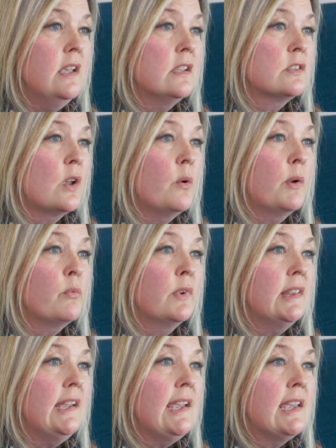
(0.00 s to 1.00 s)
So it
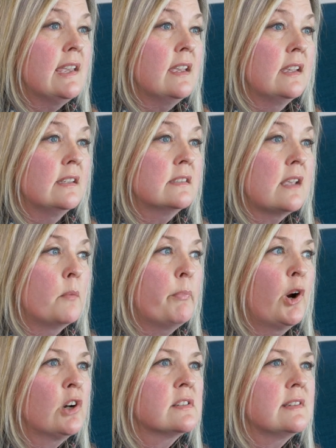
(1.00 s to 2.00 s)
really is a
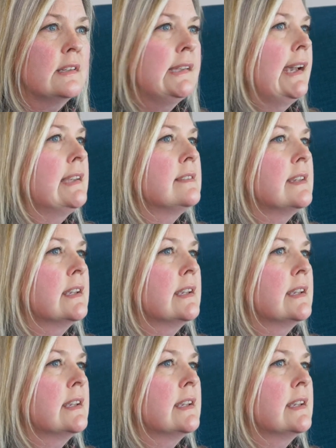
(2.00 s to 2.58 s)
personalized